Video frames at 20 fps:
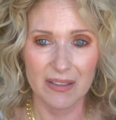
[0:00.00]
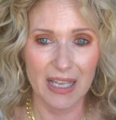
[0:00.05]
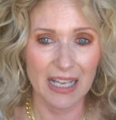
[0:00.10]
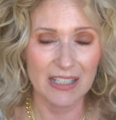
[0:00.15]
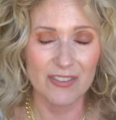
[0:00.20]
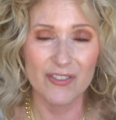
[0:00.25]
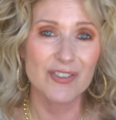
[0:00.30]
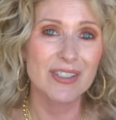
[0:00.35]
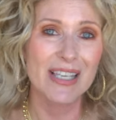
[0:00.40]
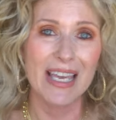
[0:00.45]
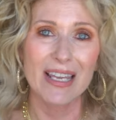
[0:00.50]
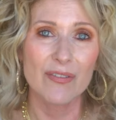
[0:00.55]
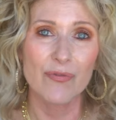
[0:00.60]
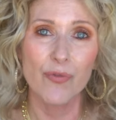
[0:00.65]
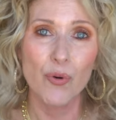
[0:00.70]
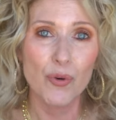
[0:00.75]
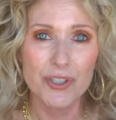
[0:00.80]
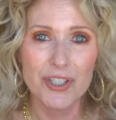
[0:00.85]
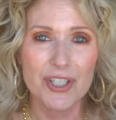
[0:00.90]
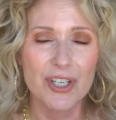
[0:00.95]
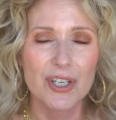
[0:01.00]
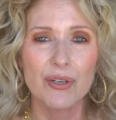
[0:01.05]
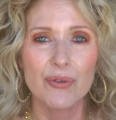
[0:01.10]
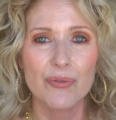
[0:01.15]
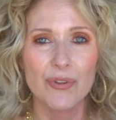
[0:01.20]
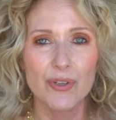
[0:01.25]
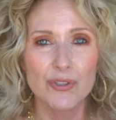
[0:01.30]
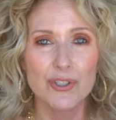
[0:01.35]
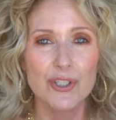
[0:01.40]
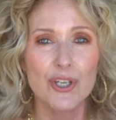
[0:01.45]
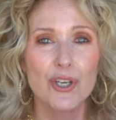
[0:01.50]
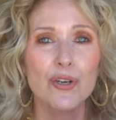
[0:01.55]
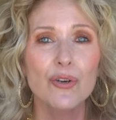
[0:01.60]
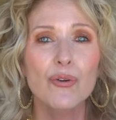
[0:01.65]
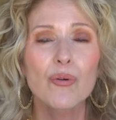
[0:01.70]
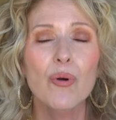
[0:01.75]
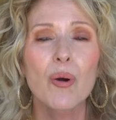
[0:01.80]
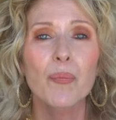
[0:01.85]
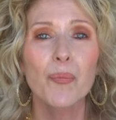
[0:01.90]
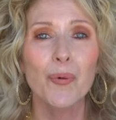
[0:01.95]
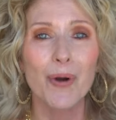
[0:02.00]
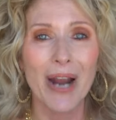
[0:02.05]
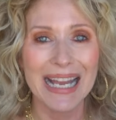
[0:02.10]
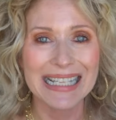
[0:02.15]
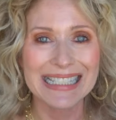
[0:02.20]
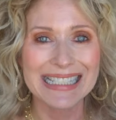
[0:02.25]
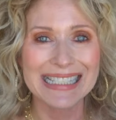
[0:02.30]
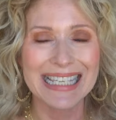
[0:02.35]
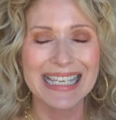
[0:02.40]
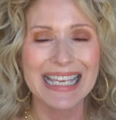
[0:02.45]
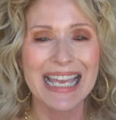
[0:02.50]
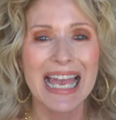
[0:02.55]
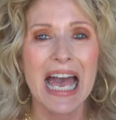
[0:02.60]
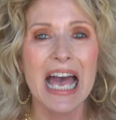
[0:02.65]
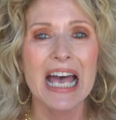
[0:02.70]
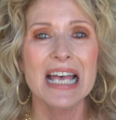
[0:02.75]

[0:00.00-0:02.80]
I just can't afford to. They're too pricey.